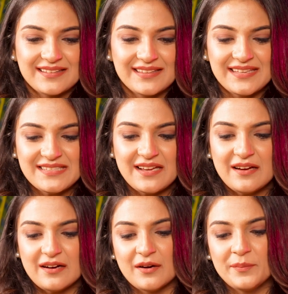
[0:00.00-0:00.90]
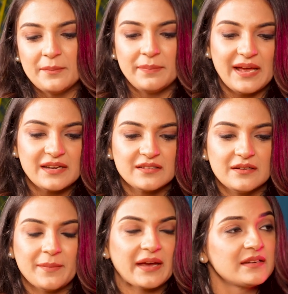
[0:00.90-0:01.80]
these are urban platter
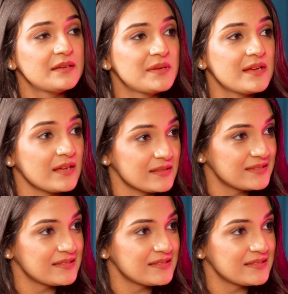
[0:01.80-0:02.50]
macadamia nuts.